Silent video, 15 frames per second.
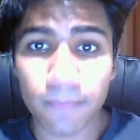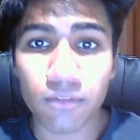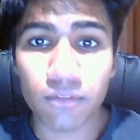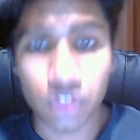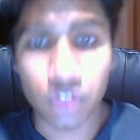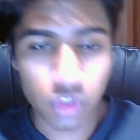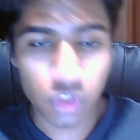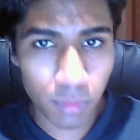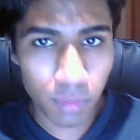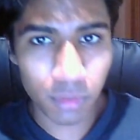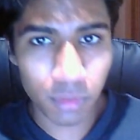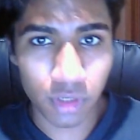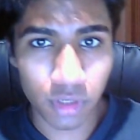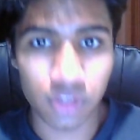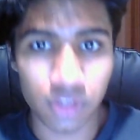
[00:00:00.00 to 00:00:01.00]
The two people
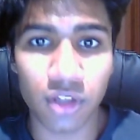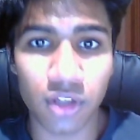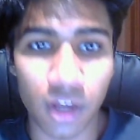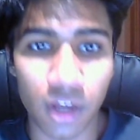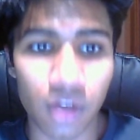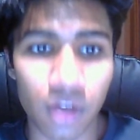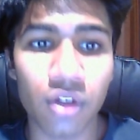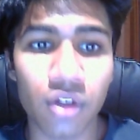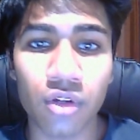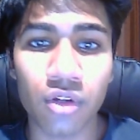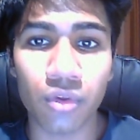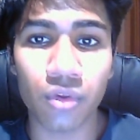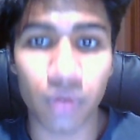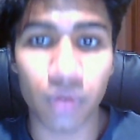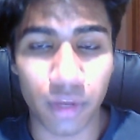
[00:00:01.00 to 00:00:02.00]
you just saw
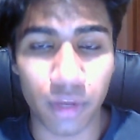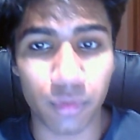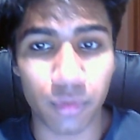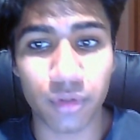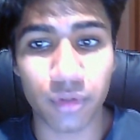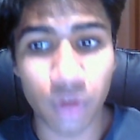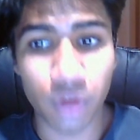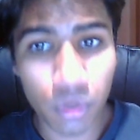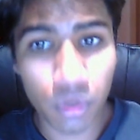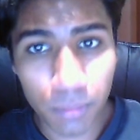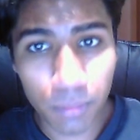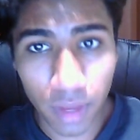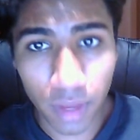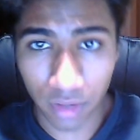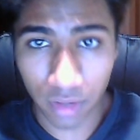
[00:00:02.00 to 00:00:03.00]
were Edward Cope
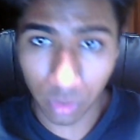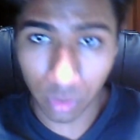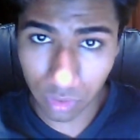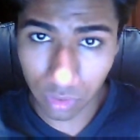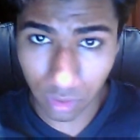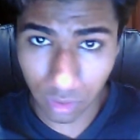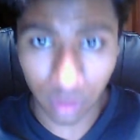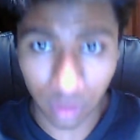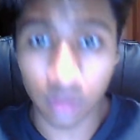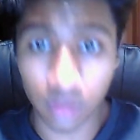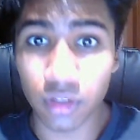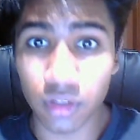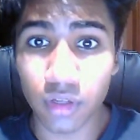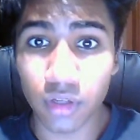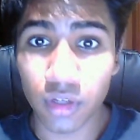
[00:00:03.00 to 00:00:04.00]
and Othniel
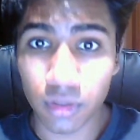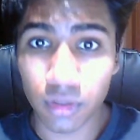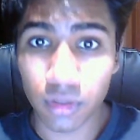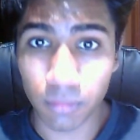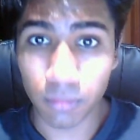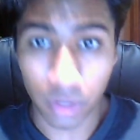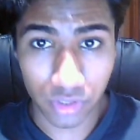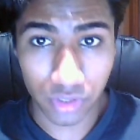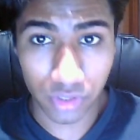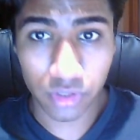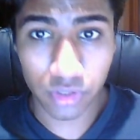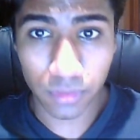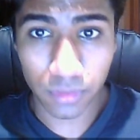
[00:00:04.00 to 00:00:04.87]
Marsh.